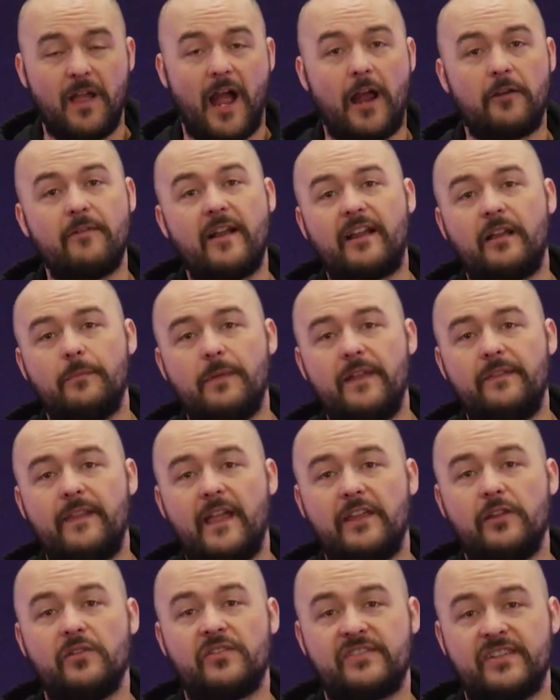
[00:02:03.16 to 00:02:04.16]
I recommend
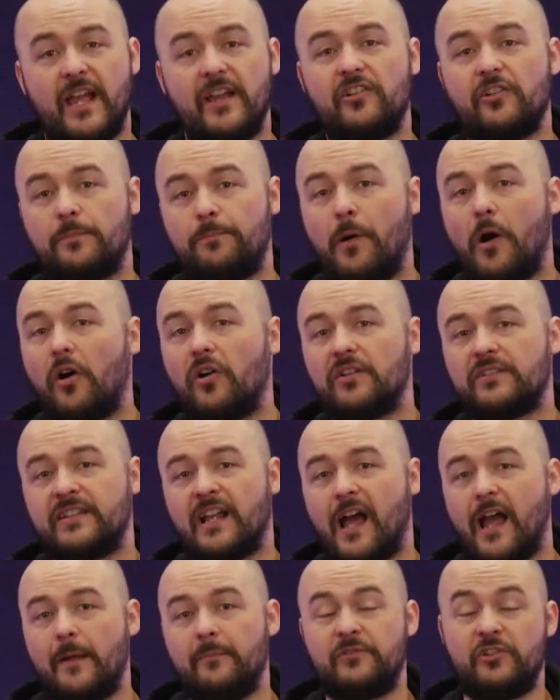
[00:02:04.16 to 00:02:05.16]
that you set your par
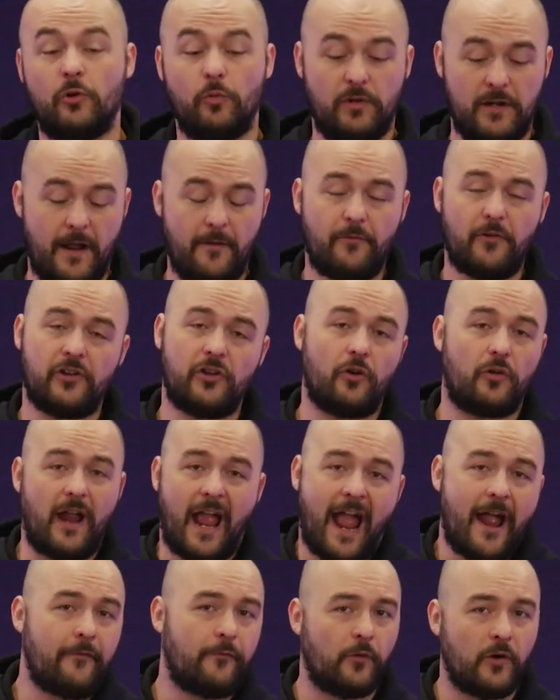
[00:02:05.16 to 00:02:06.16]
time to whatever your
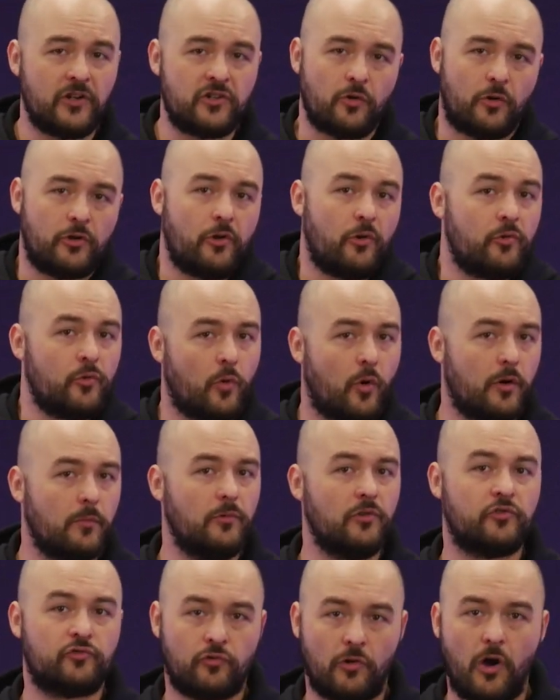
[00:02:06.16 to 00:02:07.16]
average or your
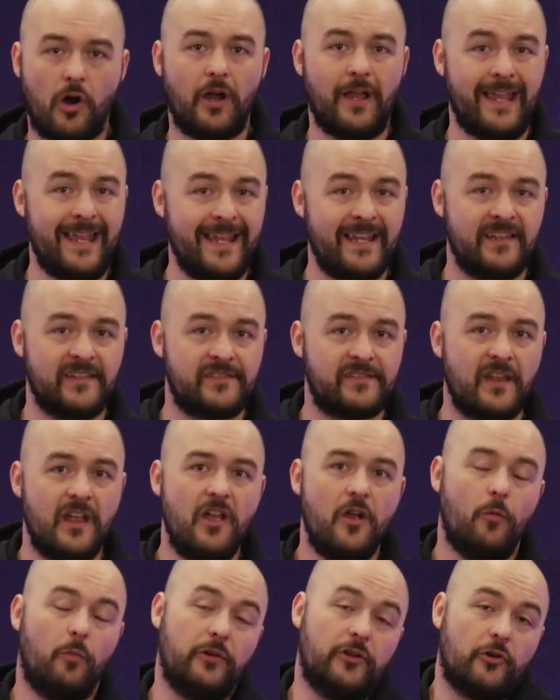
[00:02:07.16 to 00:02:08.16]
normal draw is
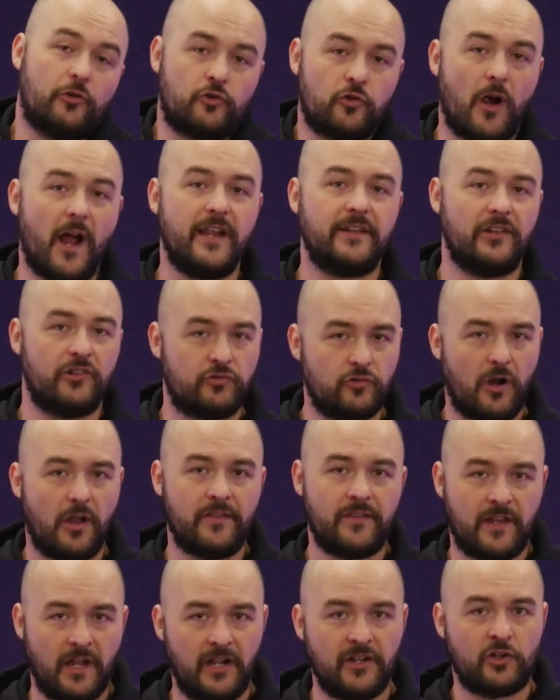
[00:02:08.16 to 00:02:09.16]
when you're trying to draw
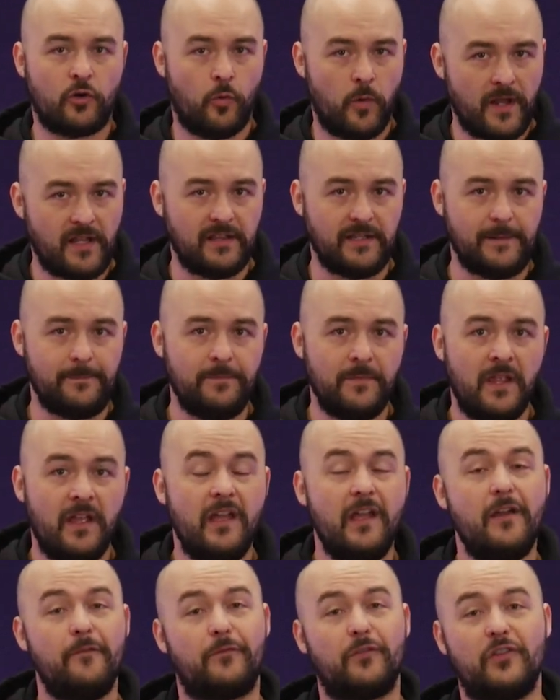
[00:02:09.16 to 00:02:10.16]
the gun quickly.
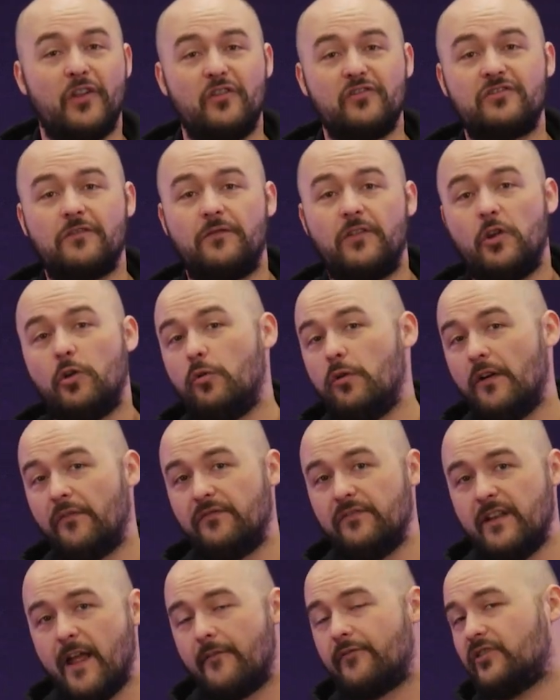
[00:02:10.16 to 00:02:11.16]
For those of you who
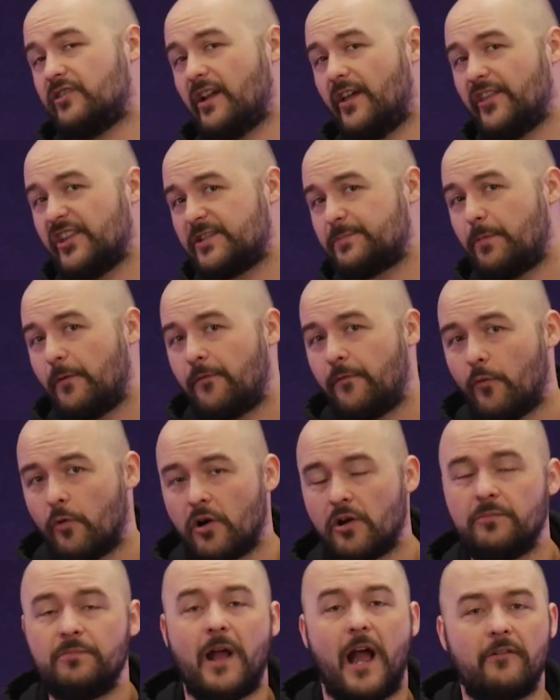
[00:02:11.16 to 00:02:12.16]
have never done this
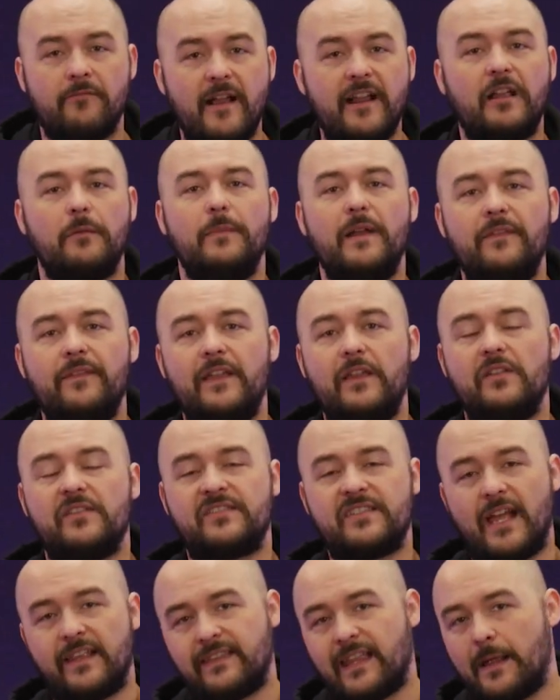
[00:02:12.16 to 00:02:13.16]
before, I recommend that you
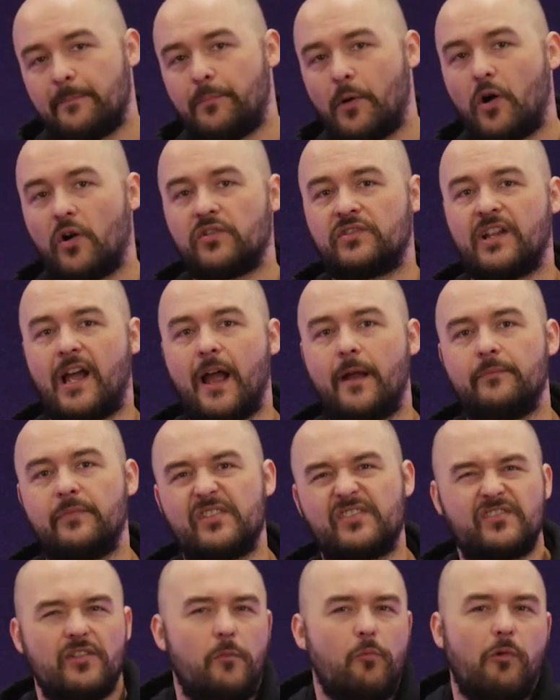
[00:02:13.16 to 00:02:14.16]
set that par time
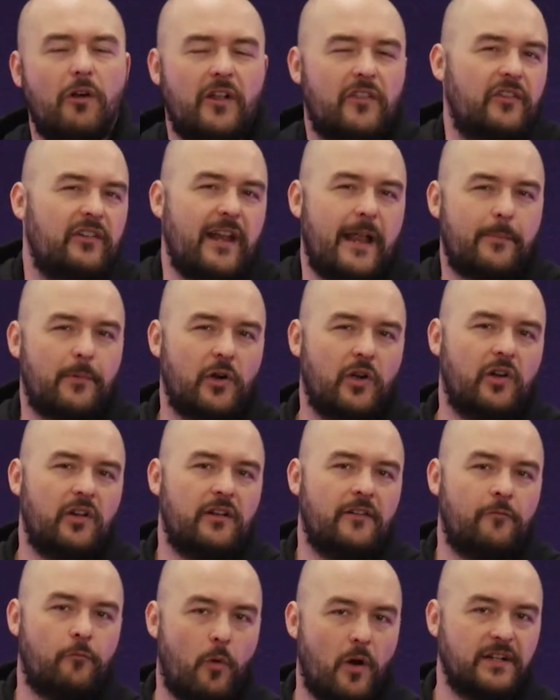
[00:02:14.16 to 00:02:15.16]
to somewhere in the
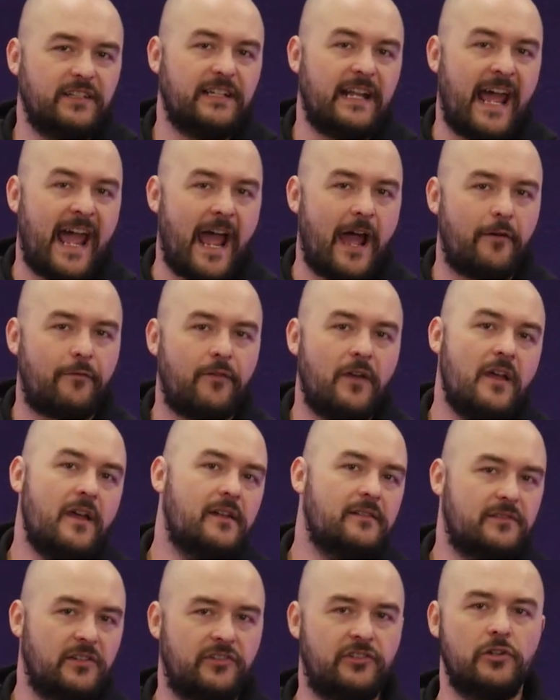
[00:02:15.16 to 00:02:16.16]
neighborhood of 1.5
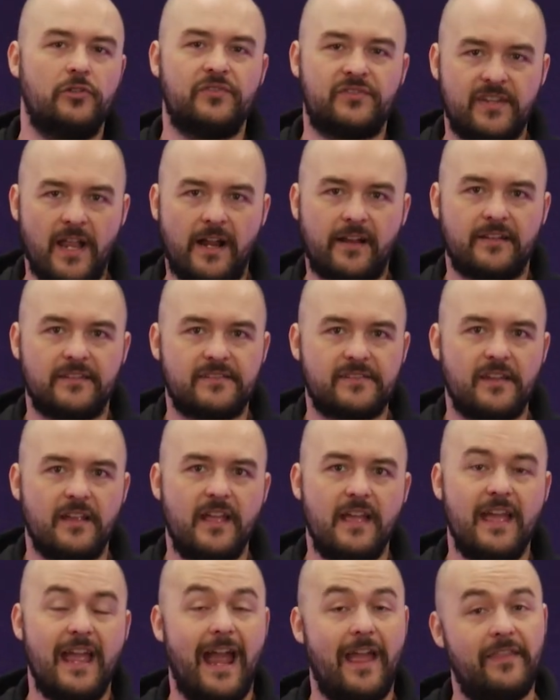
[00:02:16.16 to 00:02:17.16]
to 2 seconds.
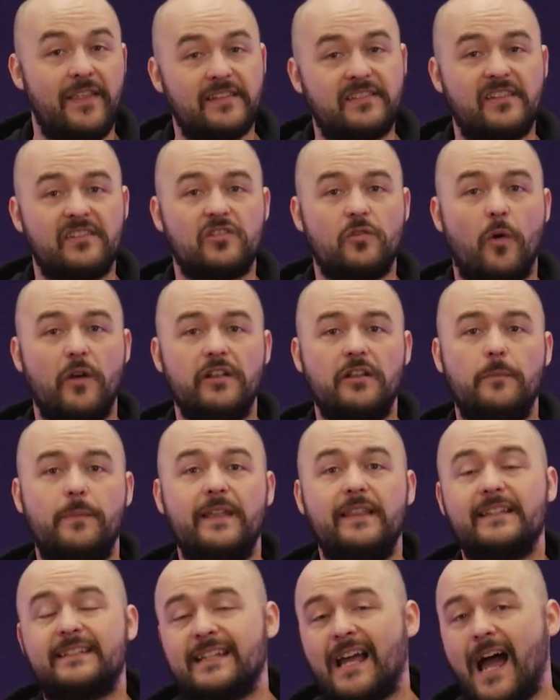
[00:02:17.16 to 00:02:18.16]
And this is going to
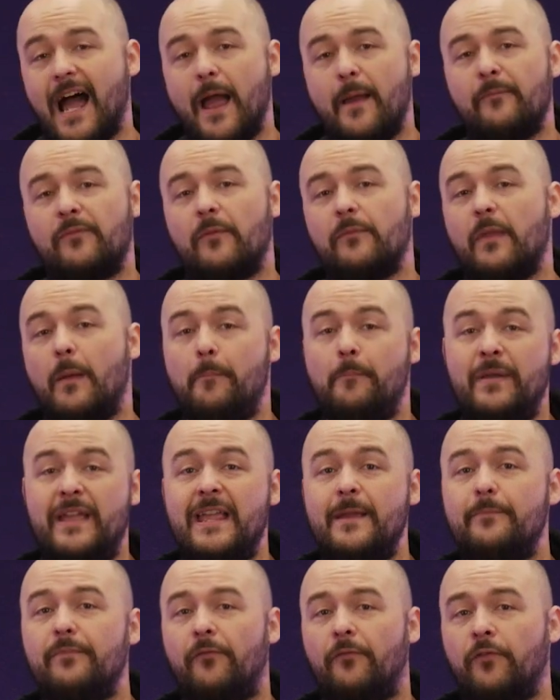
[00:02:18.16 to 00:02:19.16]
be the time from the
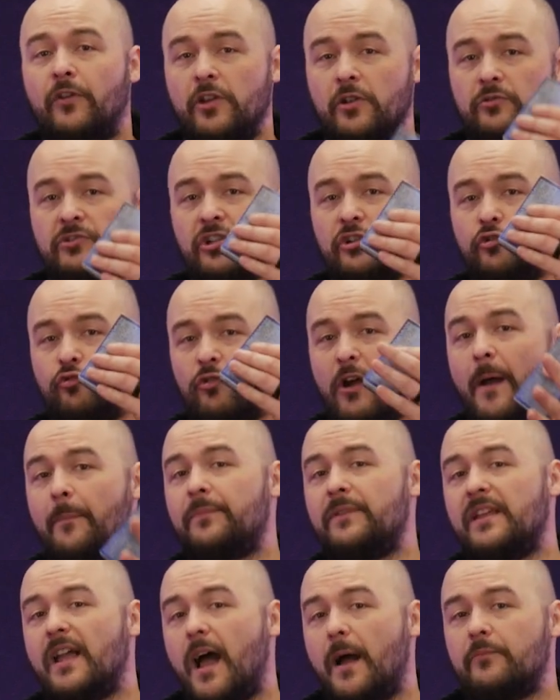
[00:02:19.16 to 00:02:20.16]
beep for you to
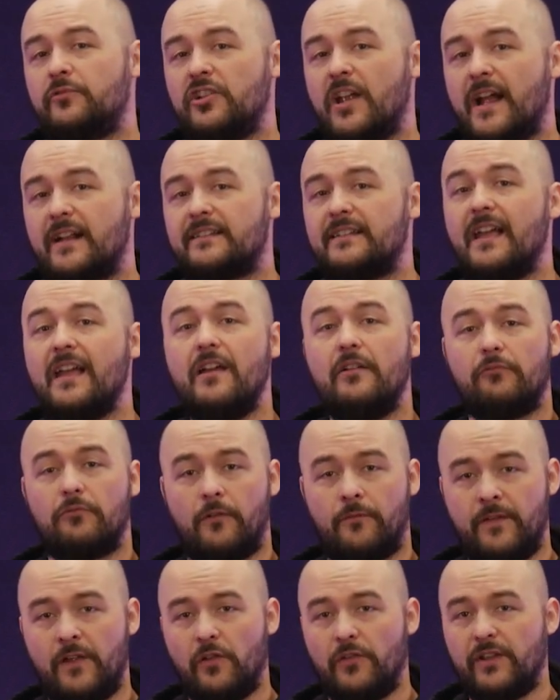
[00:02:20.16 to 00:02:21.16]
drop the object,
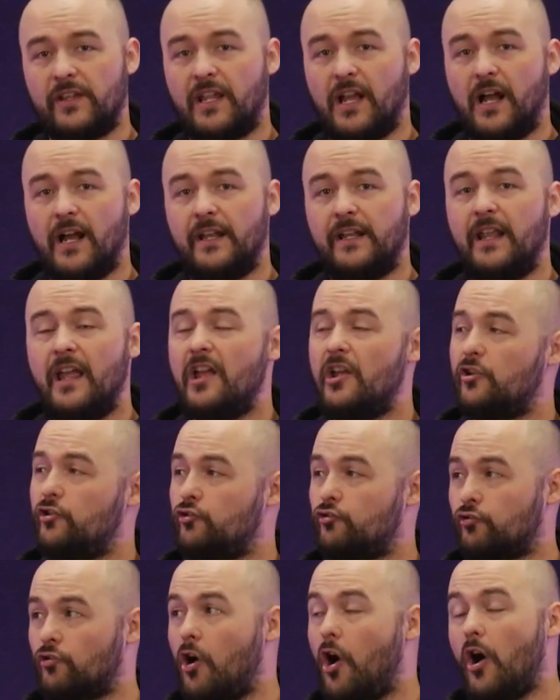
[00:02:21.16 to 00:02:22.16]
reveal the gun,
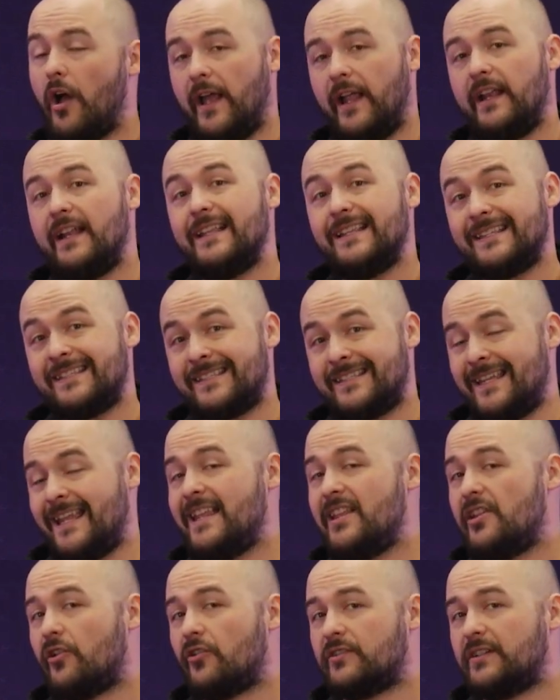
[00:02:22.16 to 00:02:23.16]
draw it,
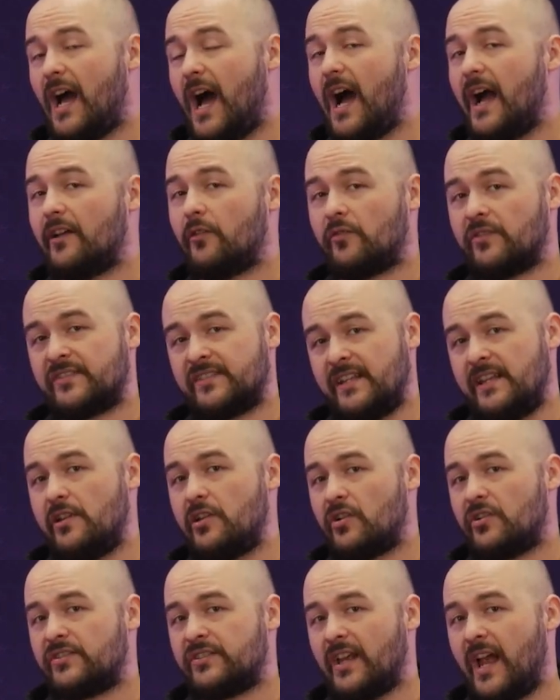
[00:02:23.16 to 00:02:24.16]
see your dot or see
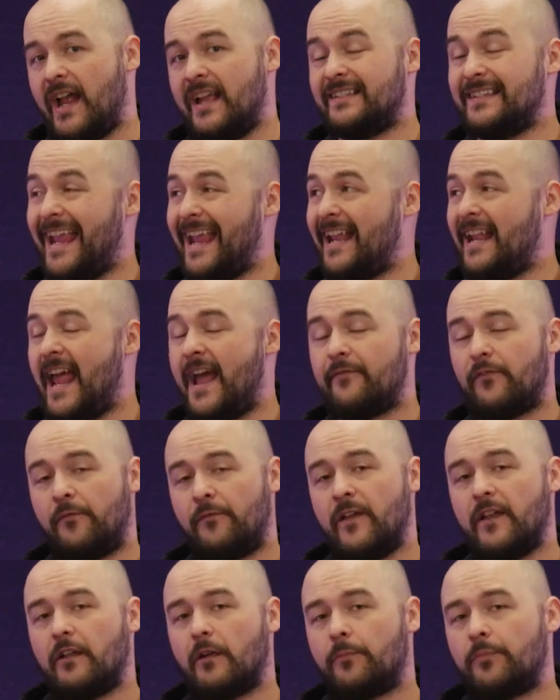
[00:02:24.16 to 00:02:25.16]
your sights, and have a
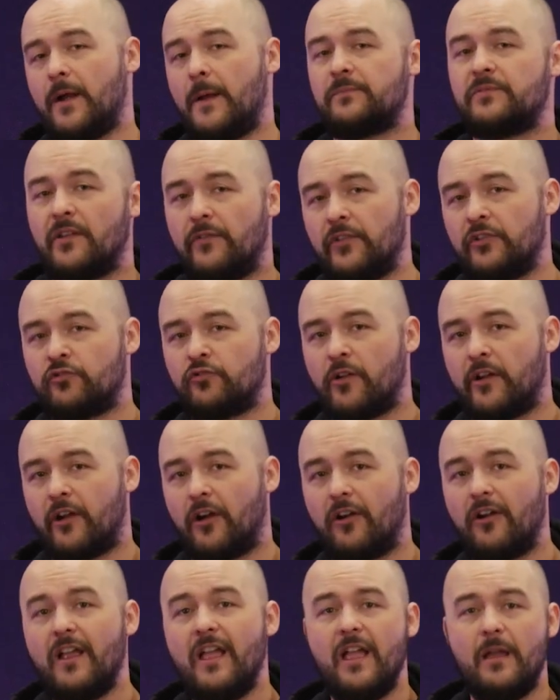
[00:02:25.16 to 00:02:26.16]
finger prepped on the
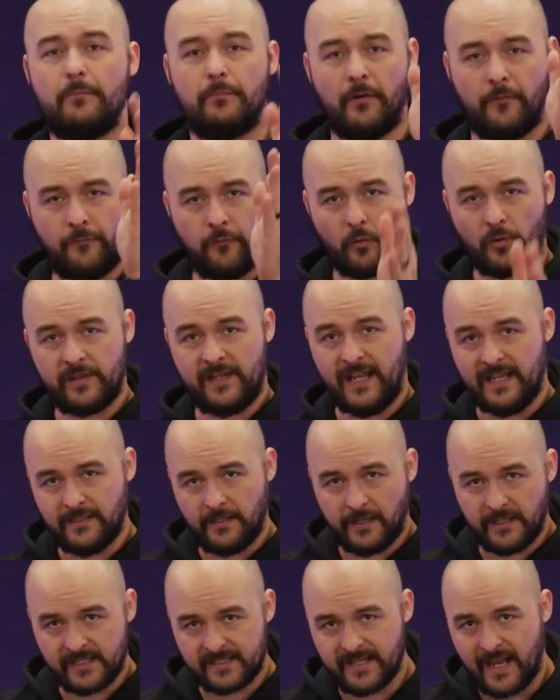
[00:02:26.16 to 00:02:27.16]
trigger before the end
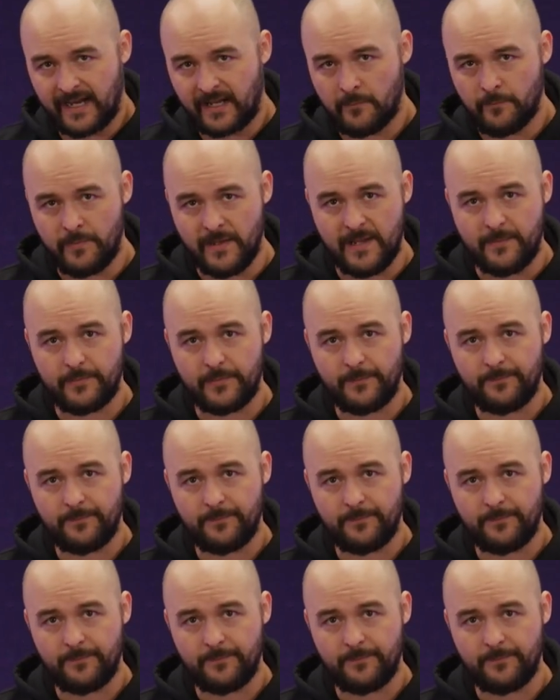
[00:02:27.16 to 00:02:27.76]
of the second beep.